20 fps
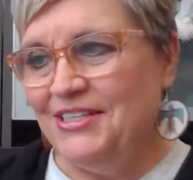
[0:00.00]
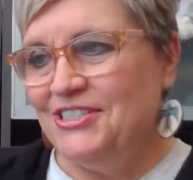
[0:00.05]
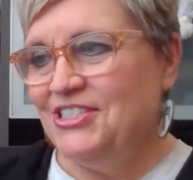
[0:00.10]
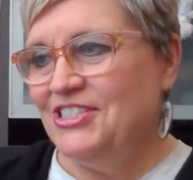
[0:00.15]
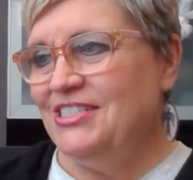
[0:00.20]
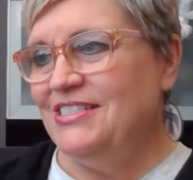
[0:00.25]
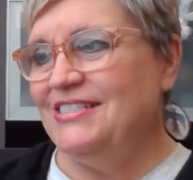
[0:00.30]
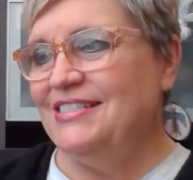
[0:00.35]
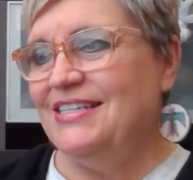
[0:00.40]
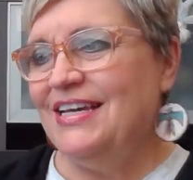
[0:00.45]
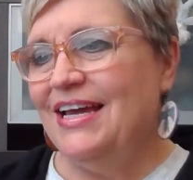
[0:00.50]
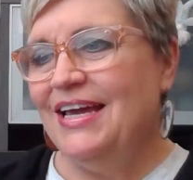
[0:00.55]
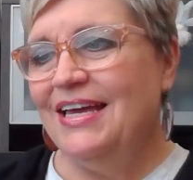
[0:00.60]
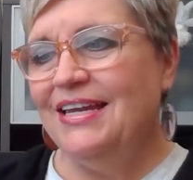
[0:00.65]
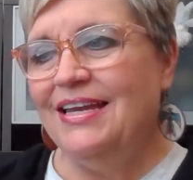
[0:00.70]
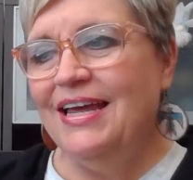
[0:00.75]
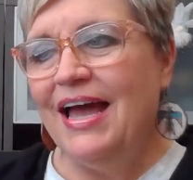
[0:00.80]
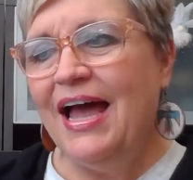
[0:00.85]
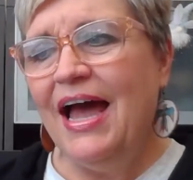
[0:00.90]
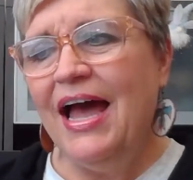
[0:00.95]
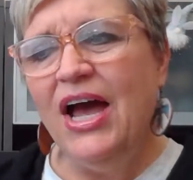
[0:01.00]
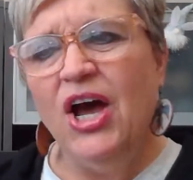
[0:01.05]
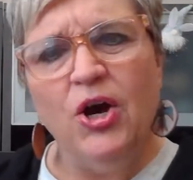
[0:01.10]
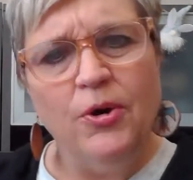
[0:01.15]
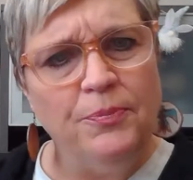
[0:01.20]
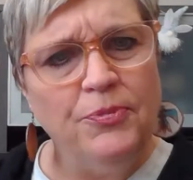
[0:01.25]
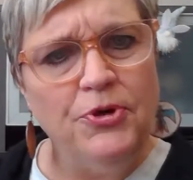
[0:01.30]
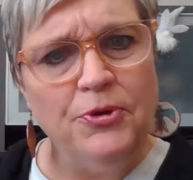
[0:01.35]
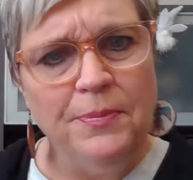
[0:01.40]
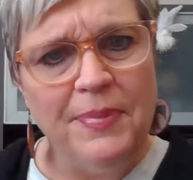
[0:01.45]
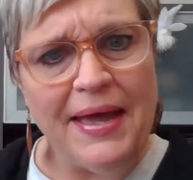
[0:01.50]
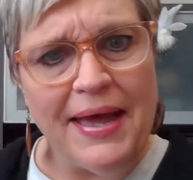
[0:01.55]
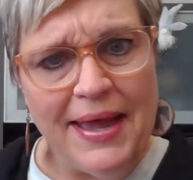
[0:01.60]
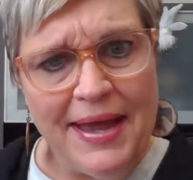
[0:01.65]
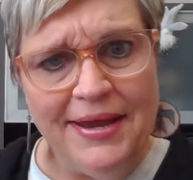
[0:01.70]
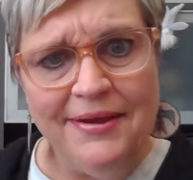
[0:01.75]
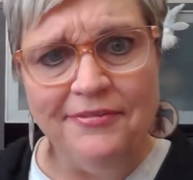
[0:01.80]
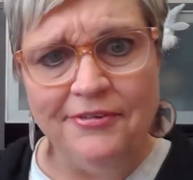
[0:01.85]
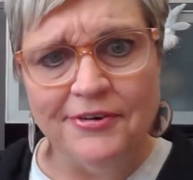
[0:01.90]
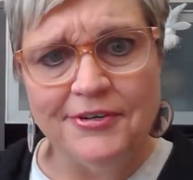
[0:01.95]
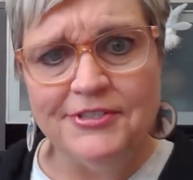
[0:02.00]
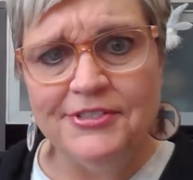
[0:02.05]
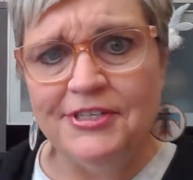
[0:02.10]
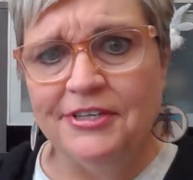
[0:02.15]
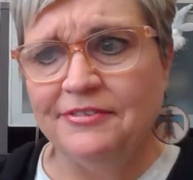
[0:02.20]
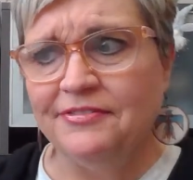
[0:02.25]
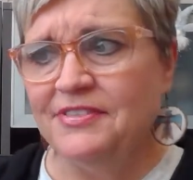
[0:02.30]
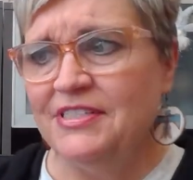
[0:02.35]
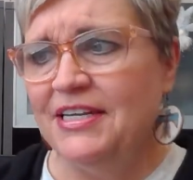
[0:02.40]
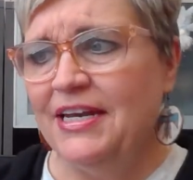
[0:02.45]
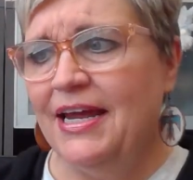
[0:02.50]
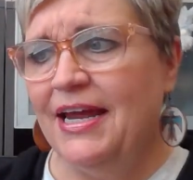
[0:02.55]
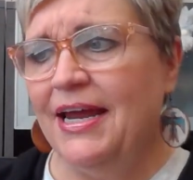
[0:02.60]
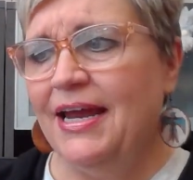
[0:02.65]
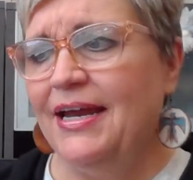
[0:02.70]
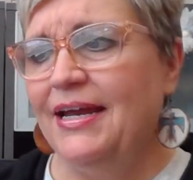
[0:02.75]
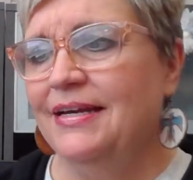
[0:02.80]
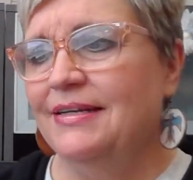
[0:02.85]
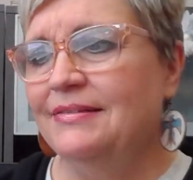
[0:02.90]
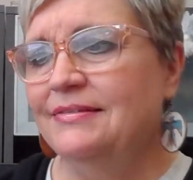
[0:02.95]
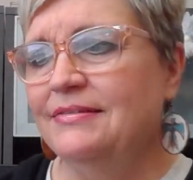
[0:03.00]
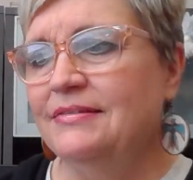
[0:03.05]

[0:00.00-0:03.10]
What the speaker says: she said. "I hope you behave yourself today."